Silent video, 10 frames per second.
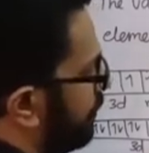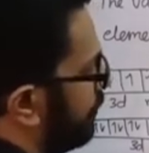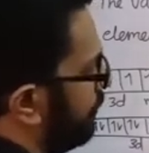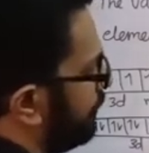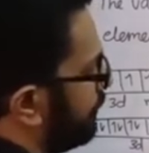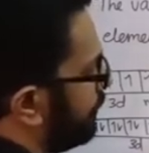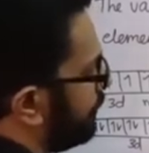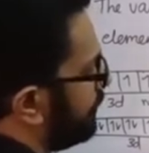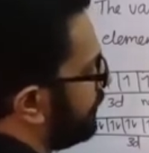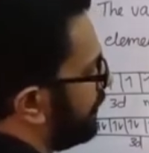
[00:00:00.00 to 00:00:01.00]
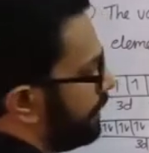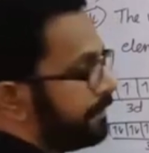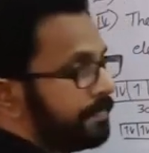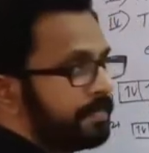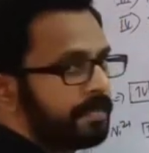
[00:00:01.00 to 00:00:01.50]
to 3.
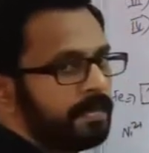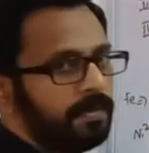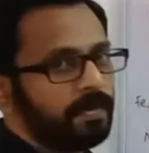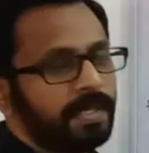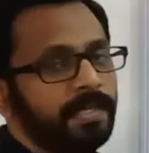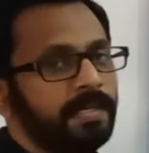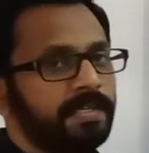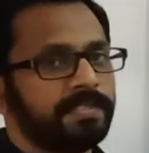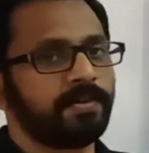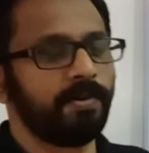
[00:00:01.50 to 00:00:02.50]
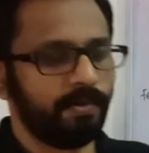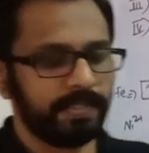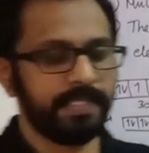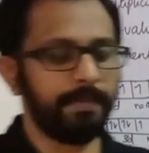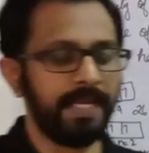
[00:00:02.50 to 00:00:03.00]
Okay.
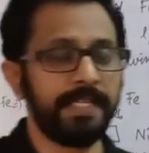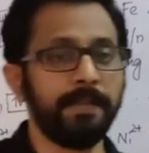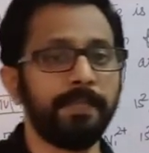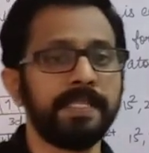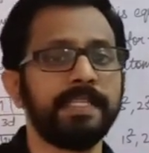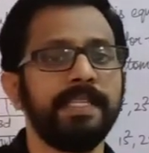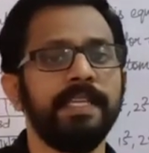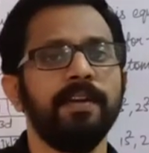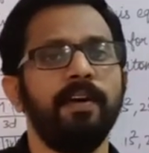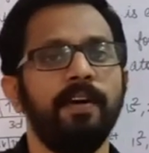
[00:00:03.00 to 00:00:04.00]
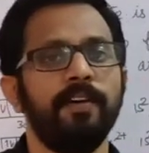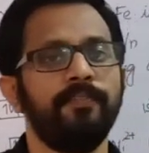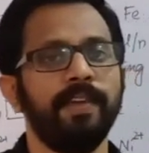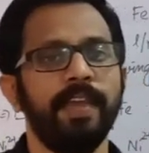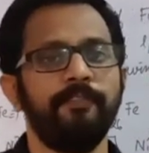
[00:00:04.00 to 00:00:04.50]
So the multiplicity
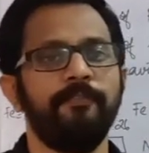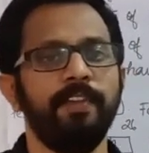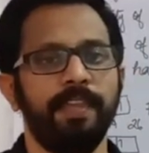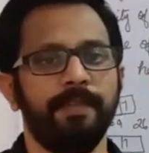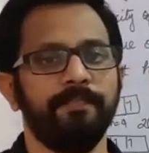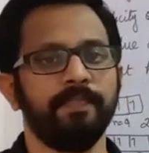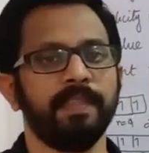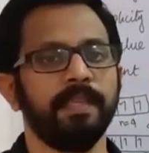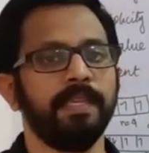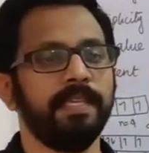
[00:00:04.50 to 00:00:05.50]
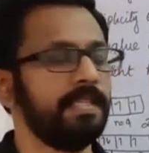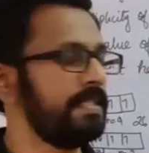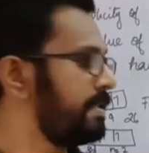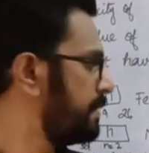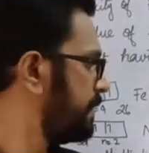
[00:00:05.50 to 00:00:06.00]
of Fe
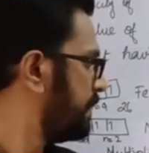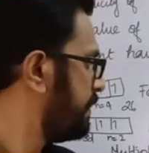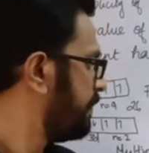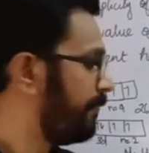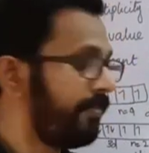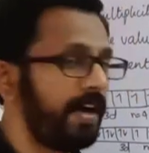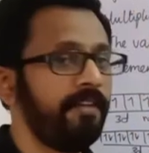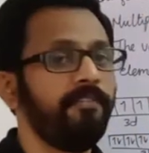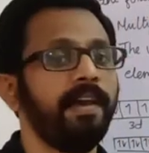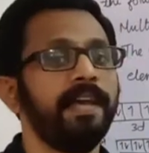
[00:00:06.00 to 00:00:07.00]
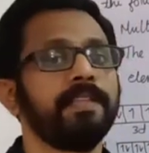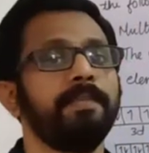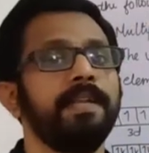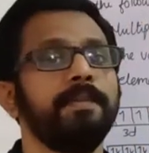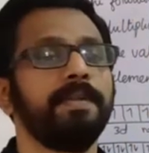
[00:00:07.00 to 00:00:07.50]
is 5 and the
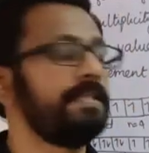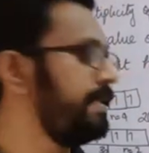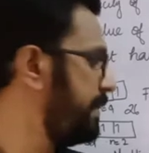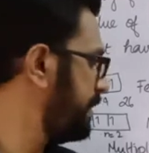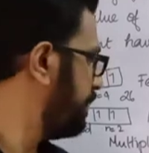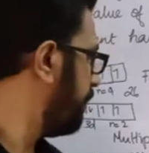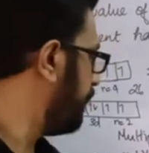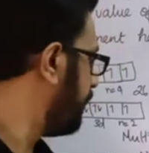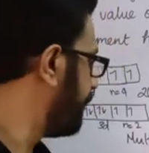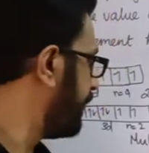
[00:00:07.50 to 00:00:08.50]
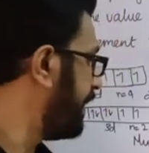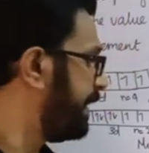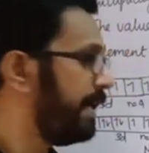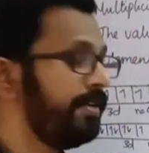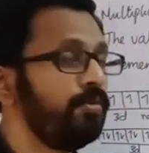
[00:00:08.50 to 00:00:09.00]
multiplicity of
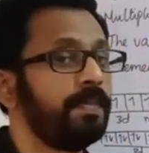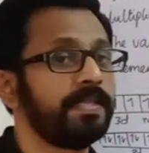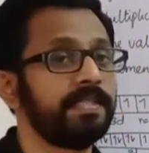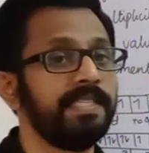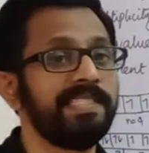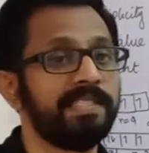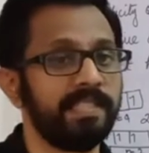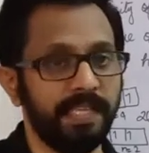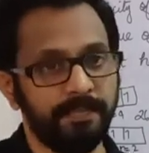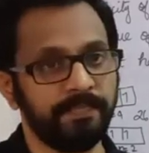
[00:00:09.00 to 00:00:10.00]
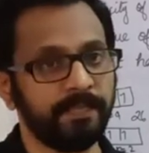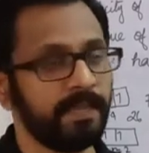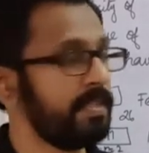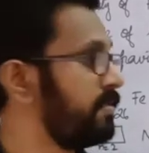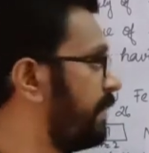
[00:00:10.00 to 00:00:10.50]
Ni2 plus is 3.
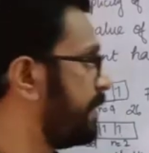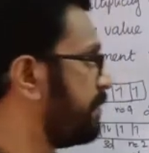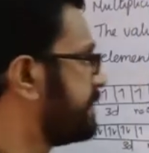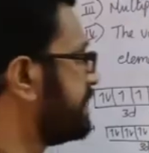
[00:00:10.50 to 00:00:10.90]
So what was the